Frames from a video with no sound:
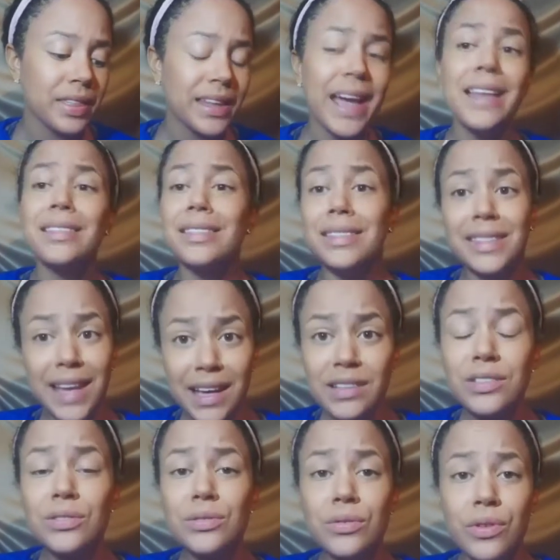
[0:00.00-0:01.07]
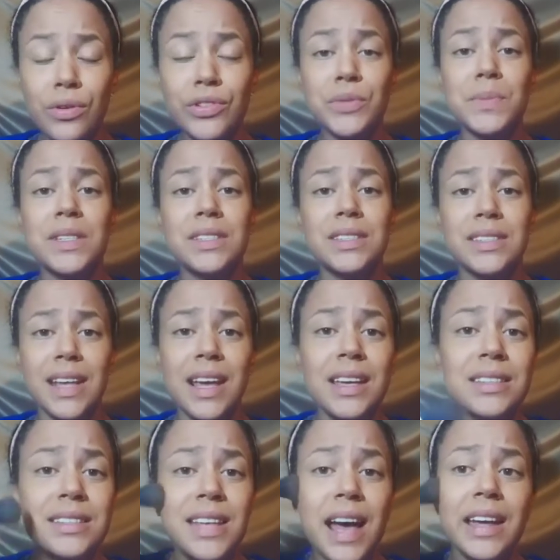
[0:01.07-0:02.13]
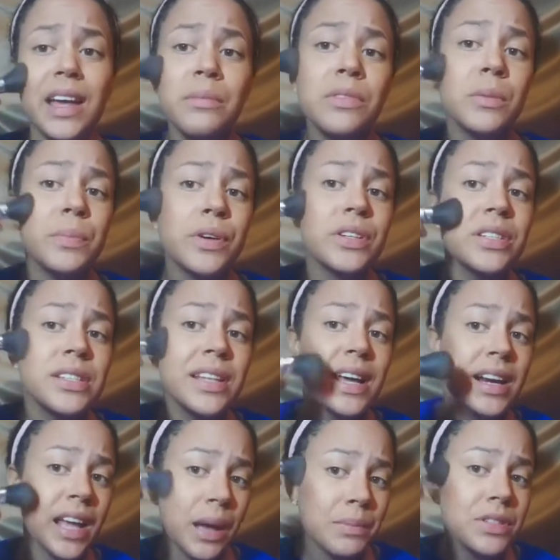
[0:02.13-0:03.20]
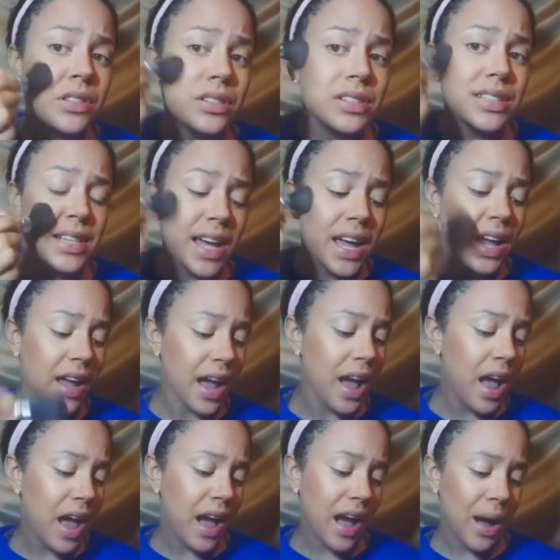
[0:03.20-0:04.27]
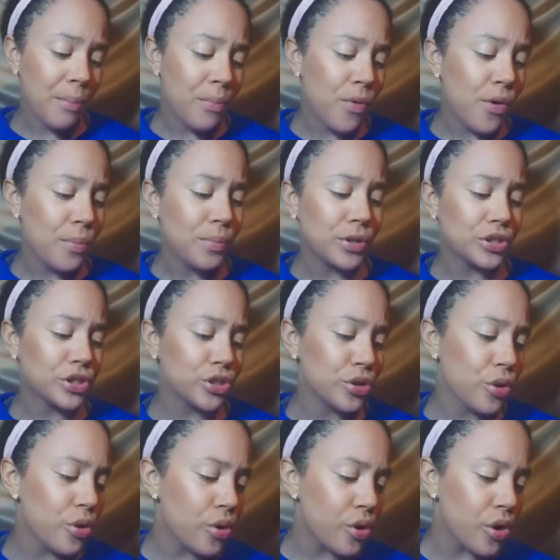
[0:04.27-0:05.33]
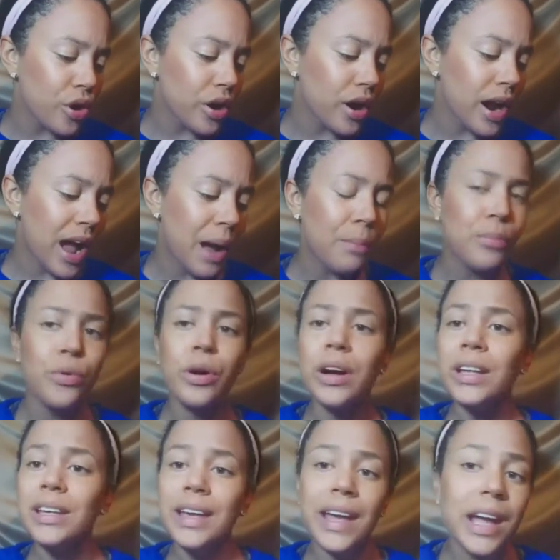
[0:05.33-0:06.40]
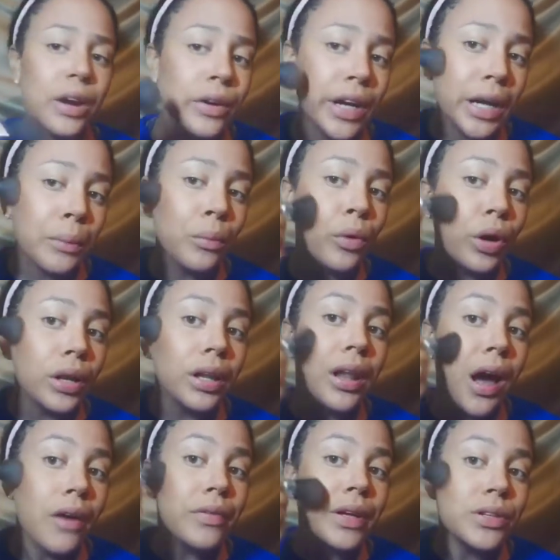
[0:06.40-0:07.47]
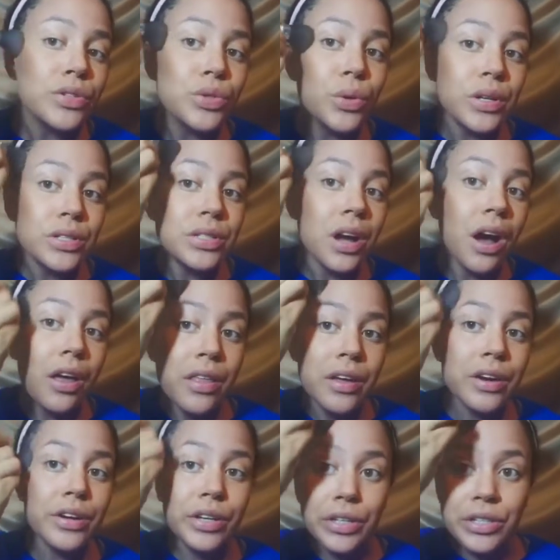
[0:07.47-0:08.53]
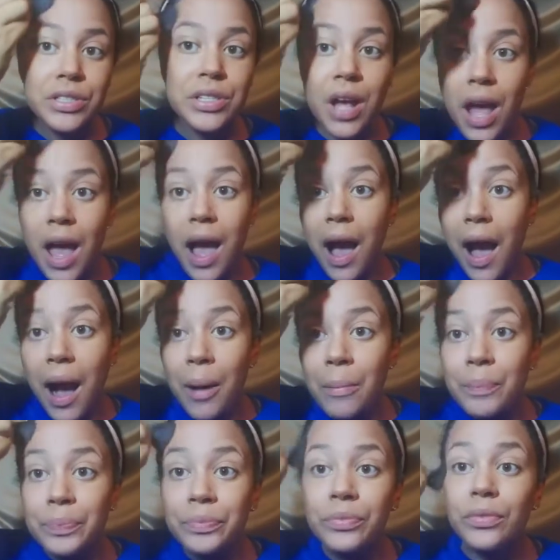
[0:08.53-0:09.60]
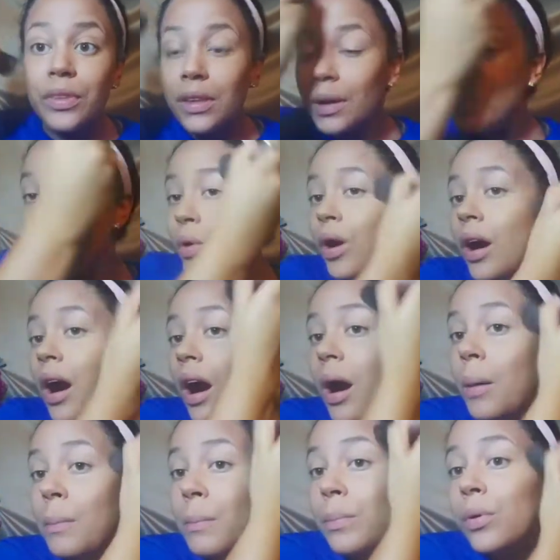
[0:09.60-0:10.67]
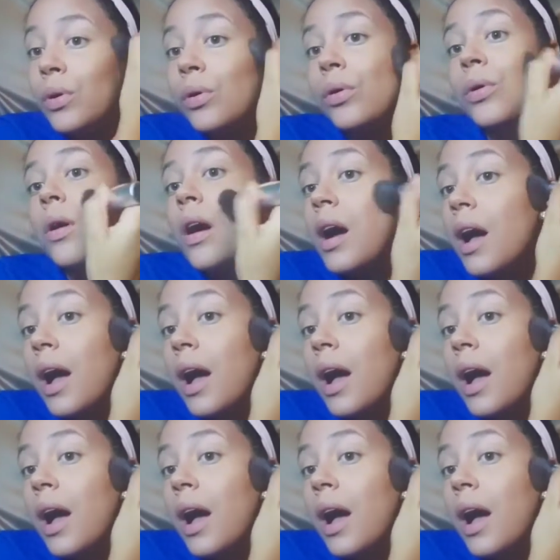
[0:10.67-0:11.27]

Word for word: And thanks to those mistakes, I am the person that I am today. I'm more mature. I'm more caring, more loving towards others. I'm more humble.